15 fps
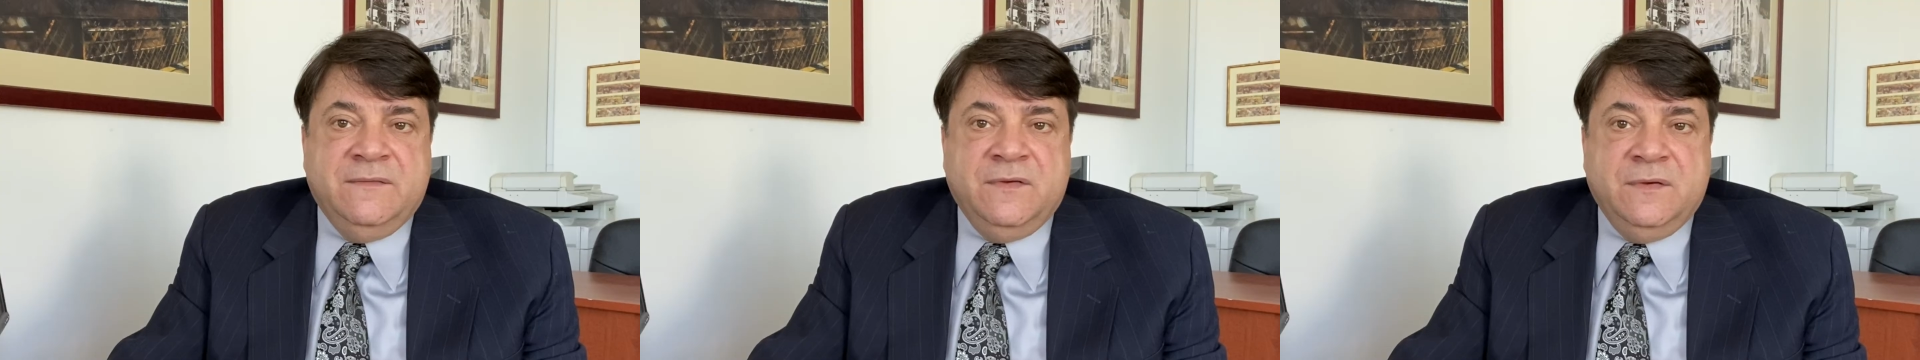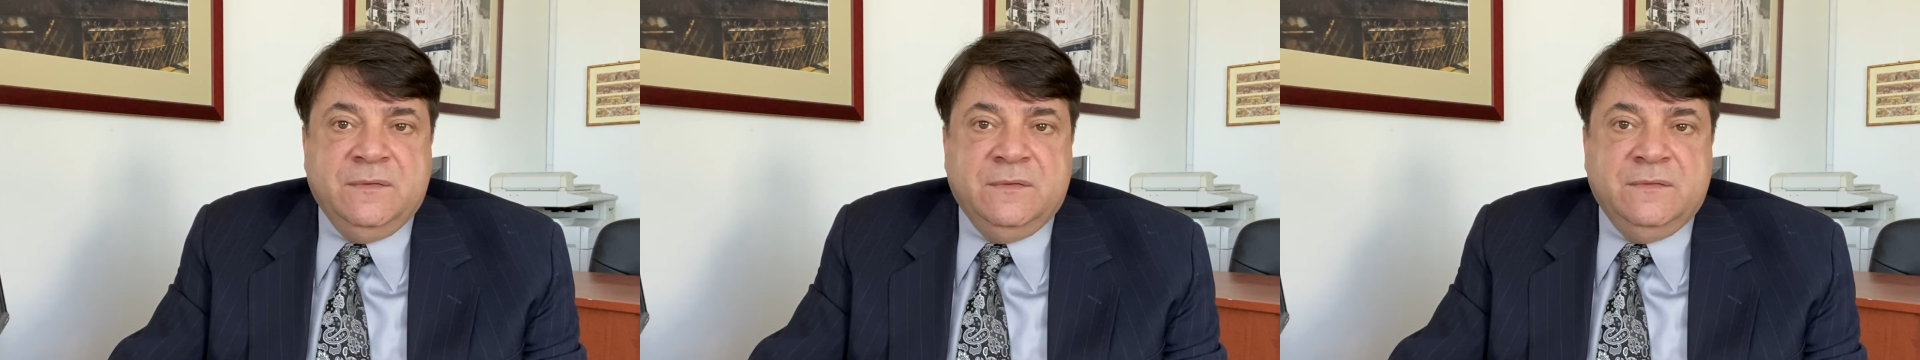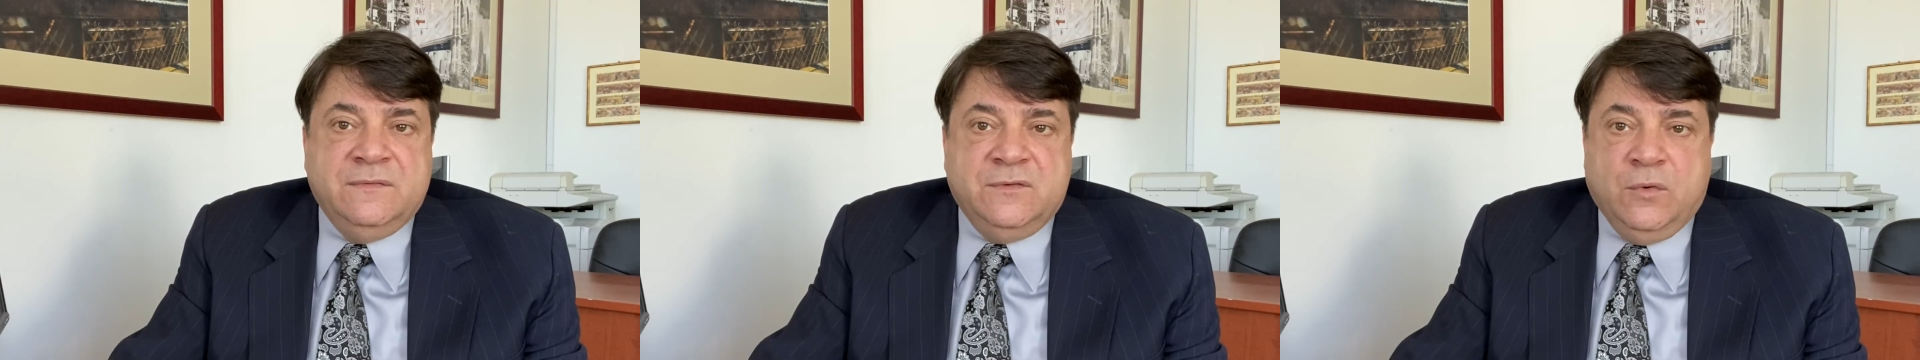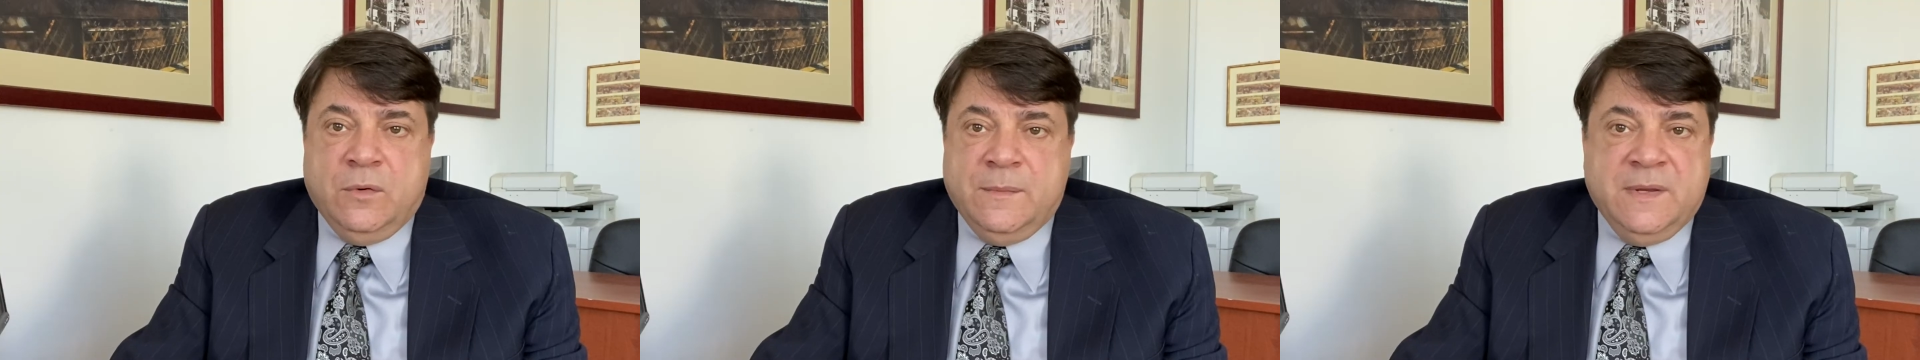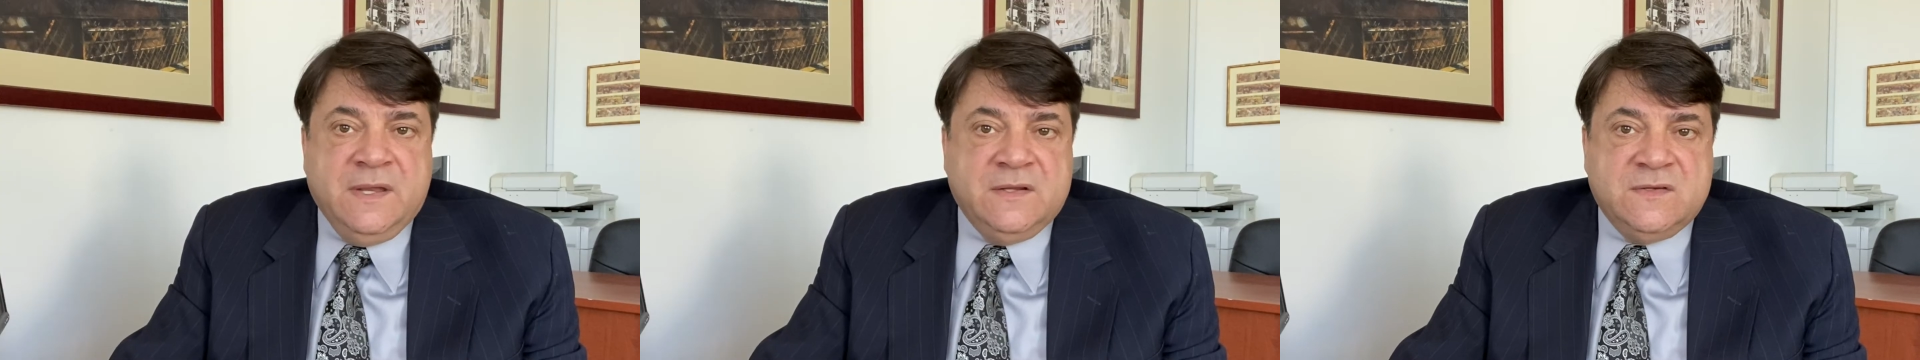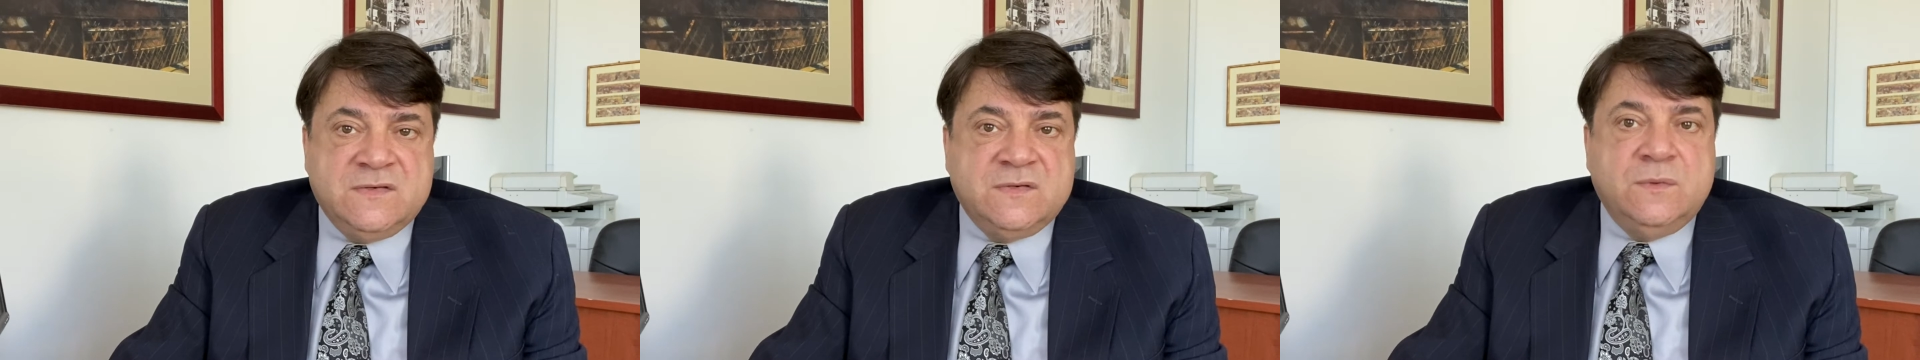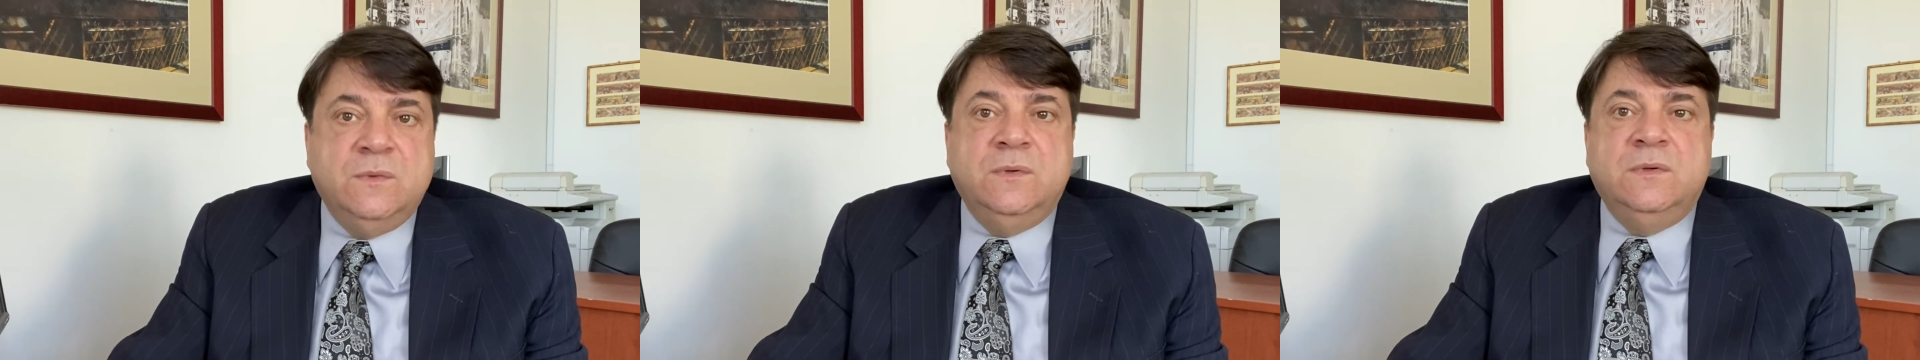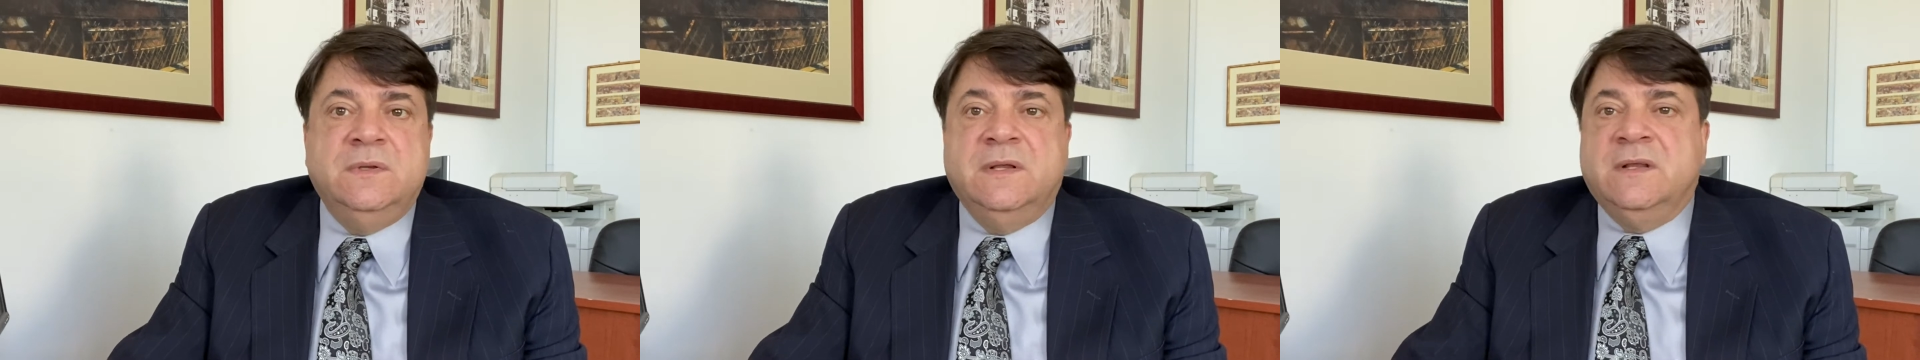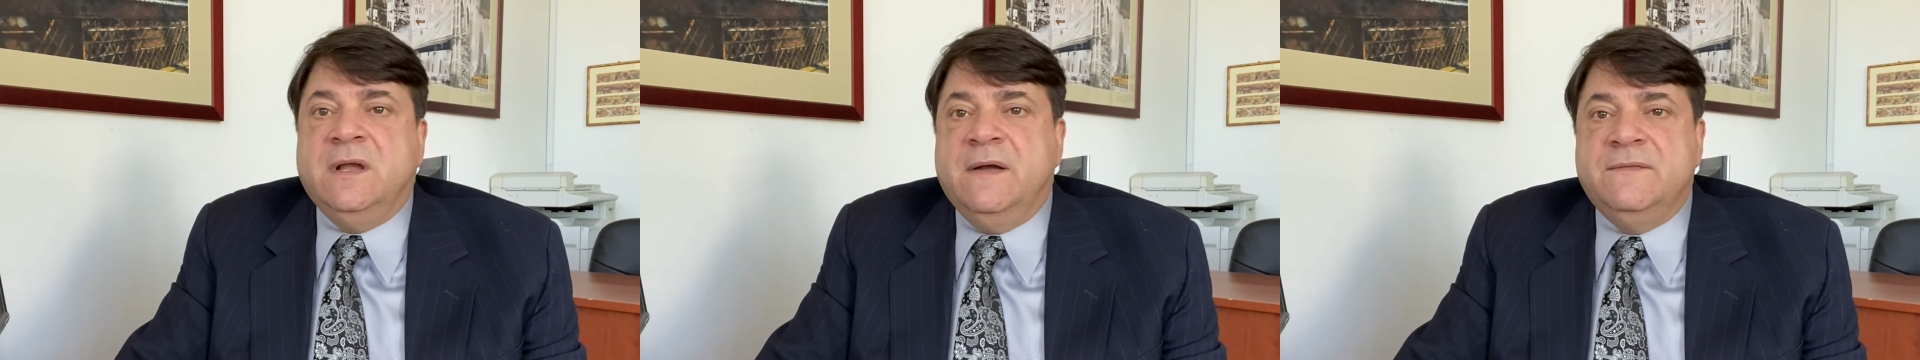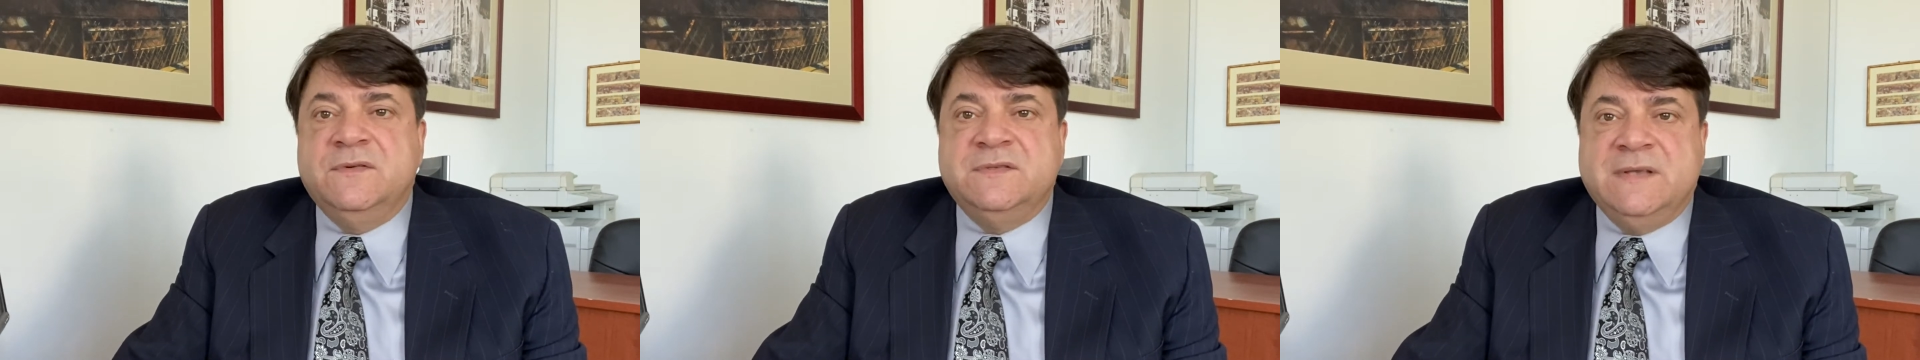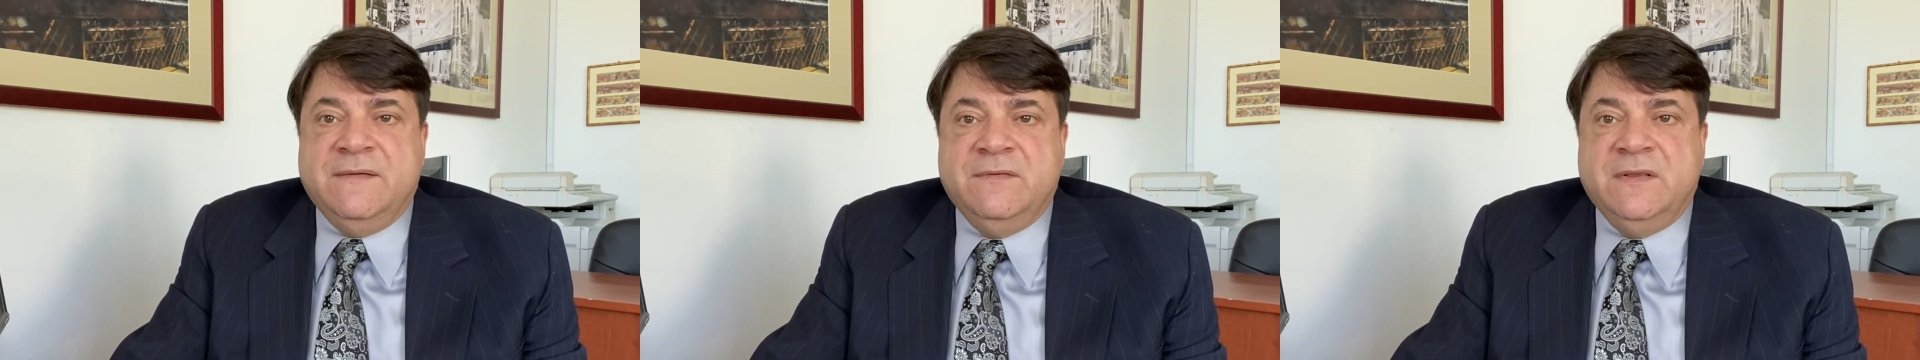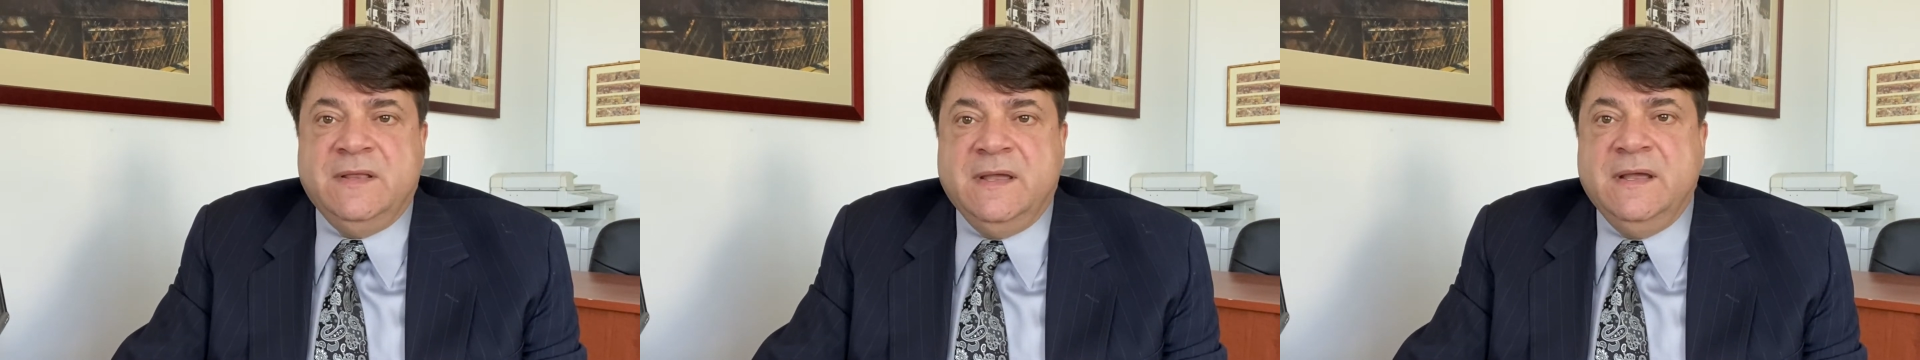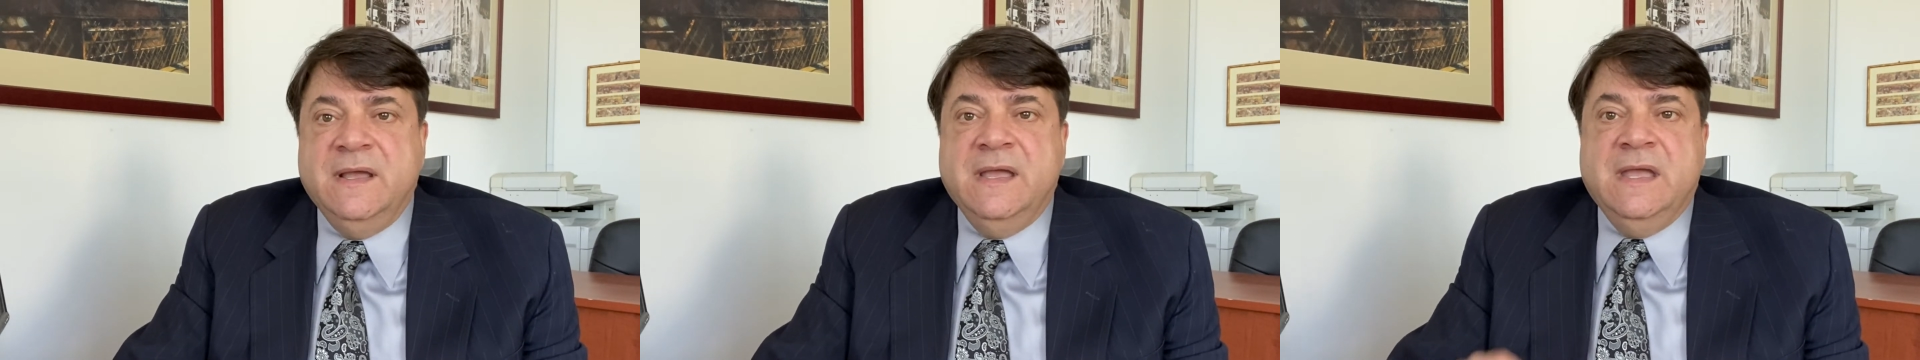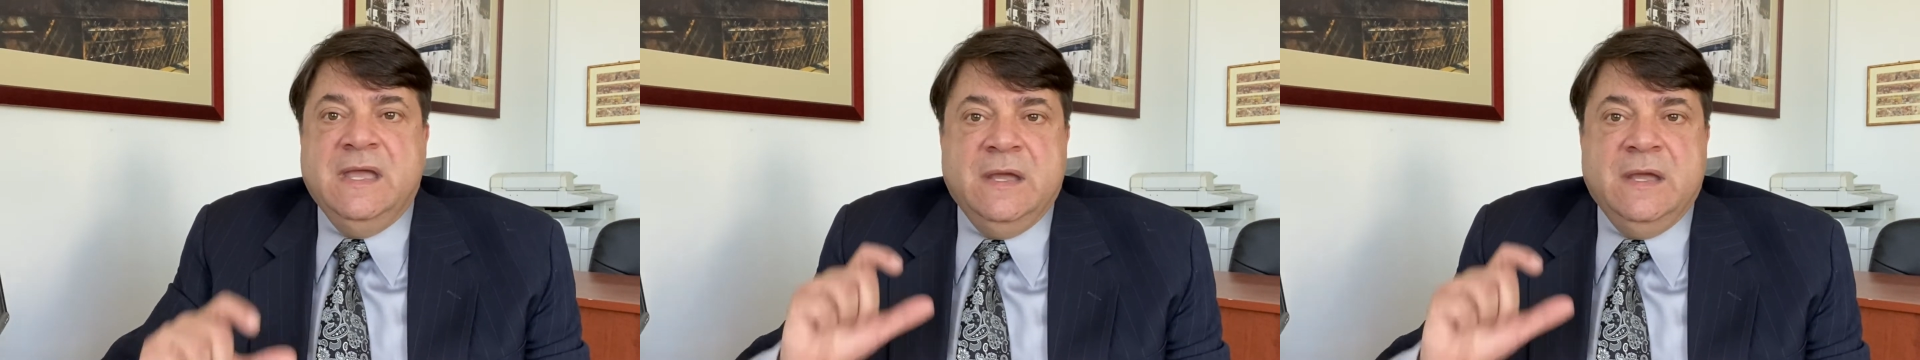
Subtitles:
you're dorming at the school, it covers everything.